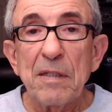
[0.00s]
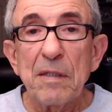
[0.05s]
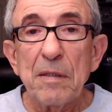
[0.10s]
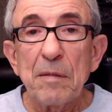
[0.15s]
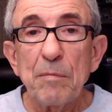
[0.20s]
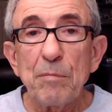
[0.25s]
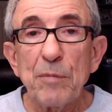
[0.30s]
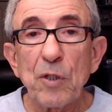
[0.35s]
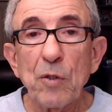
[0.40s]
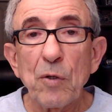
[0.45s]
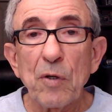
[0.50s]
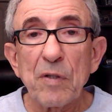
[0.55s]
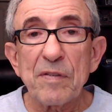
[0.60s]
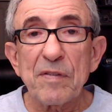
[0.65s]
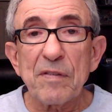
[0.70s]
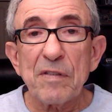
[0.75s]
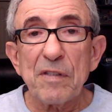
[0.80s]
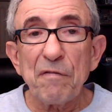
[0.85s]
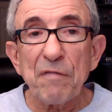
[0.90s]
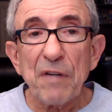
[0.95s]

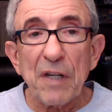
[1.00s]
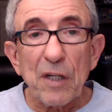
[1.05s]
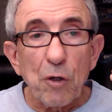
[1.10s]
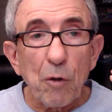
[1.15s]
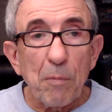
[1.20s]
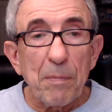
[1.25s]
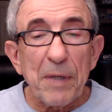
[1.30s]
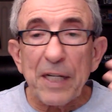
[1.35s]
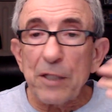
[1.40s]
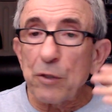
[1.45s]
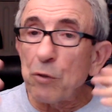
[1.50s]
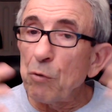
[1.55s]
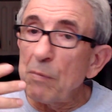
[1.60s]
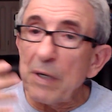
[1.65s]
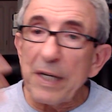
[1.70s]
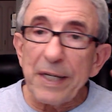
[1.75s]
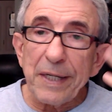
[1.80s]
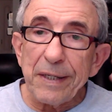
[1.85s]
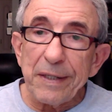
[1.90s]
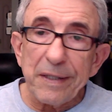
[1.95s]
Because if I go back to
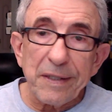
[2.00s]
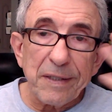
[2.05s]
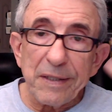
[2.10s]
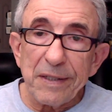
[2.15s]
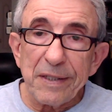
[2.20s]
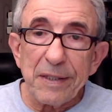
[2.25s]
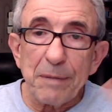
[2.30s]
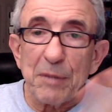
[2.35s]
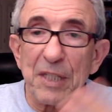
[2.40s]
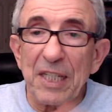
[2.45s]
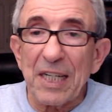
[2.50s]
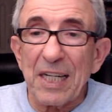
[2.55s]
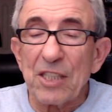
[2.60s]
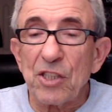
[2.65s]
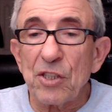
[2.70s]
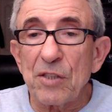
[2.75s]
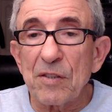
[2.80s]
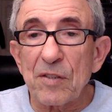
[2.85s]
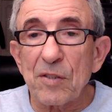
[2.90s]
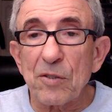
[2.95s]
my
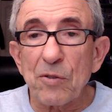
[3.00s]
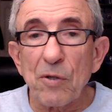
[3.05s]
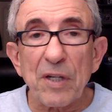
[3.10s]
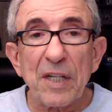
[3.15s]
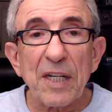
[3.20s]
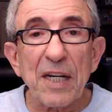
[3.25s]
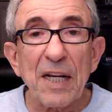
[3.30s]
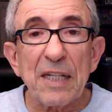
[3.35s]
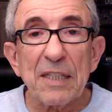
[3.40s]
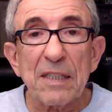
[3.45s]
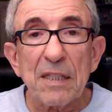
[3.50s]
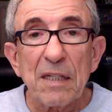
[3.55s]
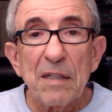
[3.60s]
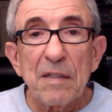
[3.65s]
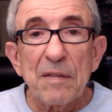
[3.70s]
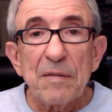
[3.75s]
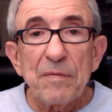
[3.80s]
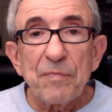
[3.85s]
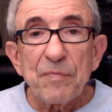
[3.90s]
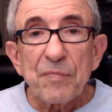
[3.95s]
immigration story, right?
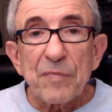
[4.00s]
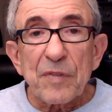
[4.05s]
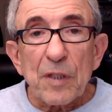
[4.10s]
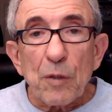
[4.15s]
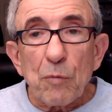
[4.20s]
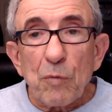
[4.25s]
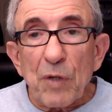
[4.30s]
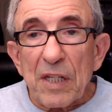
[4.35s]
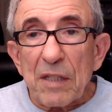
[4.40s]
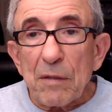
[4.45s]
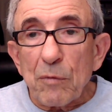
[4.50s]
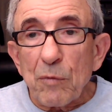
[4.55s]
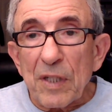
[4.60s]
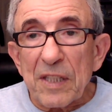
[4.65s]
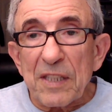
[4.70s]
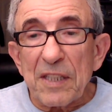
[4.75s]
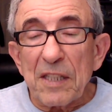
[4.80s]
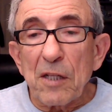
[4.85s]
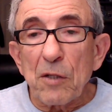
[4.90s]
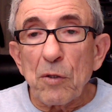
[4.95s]
Where
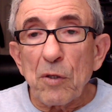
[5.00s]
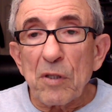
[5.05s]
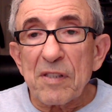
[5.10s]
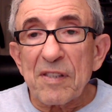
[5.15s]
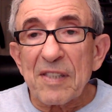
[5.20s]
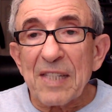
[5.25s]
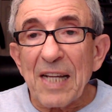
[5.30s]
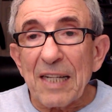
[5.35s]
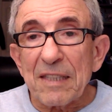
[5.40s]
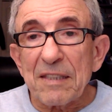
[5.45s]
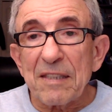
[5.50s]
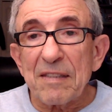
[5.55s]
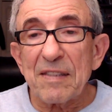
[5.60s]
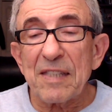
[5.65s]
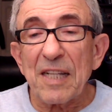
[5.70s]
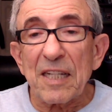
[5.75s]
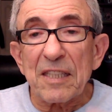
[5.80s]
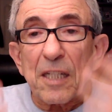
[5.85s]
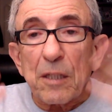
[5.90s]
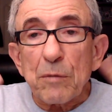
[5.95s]
did it all start? It
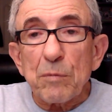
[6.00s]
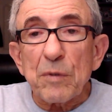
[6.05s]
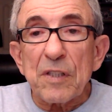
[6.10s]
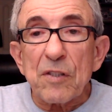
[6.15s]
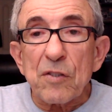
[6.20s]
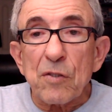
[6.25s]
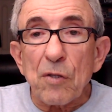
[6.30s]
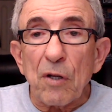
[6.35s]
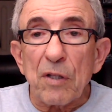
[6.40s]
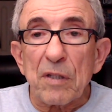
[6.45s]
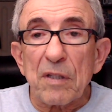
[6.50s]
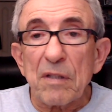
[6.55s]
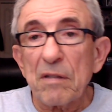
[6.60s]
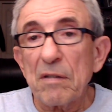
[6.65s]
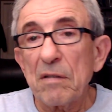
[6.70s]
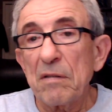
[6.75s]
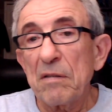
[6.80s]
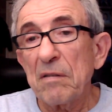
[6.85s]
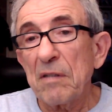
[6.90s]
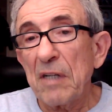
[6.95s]
started with a thought.
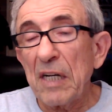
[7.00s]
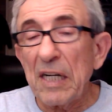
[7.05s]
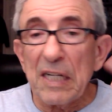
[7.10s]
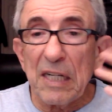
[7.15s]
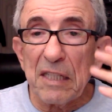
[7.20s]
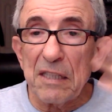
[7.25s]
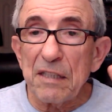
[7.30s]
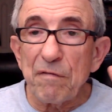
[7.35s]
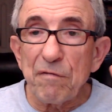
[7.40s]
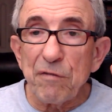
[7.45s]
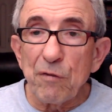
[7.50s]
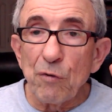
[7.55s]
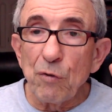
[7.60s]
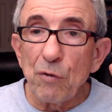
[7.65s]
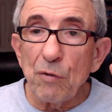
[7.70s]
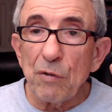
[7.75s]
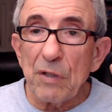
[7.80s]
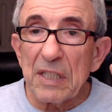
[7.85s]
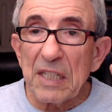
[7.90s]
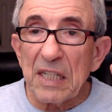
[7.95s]
I had the
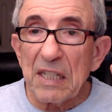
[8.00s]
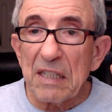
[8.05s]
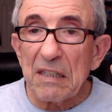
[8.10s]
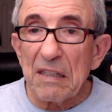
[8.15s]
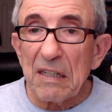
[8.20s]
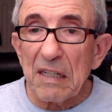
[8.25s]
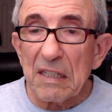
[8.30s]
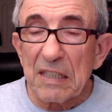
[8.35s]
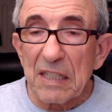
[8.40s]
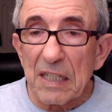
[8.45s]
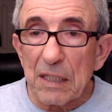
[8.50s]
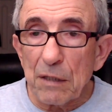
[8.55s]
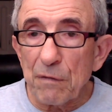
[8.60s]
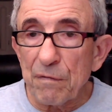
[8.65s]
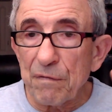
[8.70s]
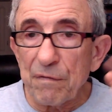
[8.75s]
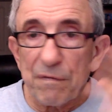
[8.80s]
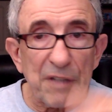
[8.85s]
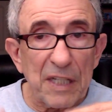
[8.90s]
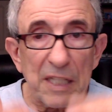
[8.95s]
flu, and I kind
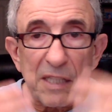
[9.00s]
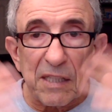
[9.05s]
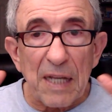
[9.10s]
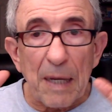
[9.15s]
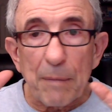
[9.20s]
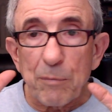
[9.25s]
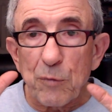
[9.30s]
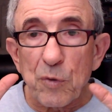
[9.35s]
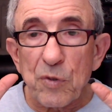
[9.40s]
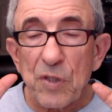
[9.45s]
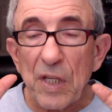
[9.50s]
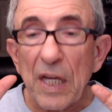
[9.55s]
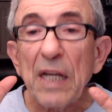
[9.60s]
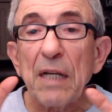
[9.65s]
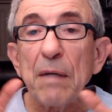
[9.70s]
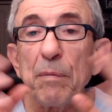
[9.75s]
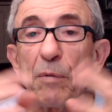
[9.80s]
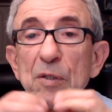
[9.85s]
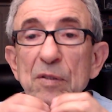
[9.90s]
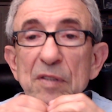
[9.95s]
of had time to
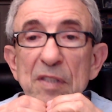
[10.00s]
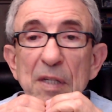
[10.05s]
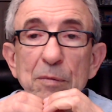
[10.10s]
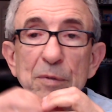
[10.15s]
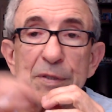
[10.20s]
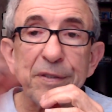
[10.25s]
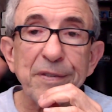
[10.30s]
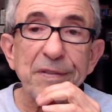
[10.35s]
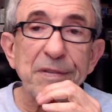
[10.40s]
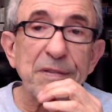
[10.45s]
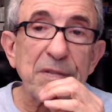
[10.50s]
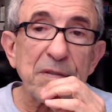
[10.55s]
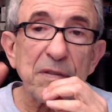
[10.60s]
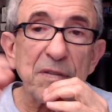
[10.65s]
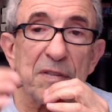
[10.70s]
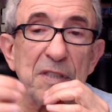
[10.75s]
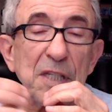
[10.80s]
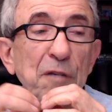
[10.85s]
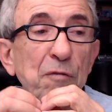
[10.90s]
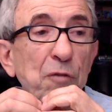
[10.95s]
think because I was
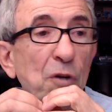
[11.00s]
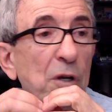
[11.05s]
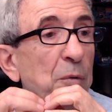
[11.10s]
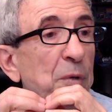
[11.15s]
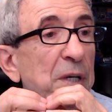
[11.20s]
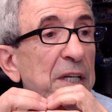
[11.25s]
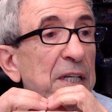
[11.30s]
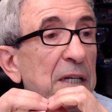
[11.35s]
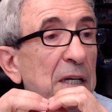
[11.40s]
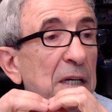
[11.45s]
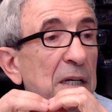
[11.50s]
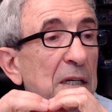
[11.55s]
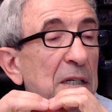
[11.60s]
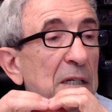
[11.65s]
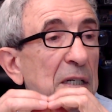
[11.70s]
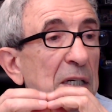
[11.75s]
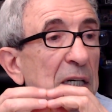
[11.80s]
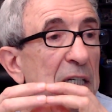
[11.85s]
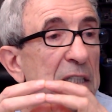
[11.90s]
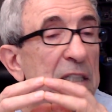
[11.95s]
sick for a week.
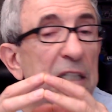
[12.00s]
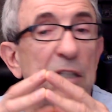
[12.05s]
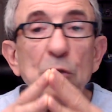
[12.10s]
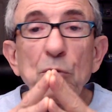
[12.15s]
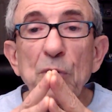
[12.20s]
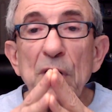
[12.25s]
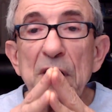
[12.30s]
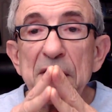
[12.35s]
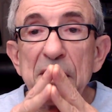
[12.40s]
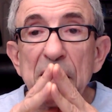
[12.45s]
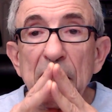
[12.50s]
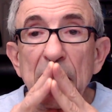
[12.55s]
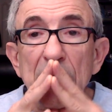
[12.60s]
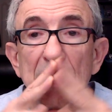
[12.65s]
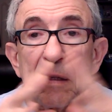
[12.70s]
I didn't do anything.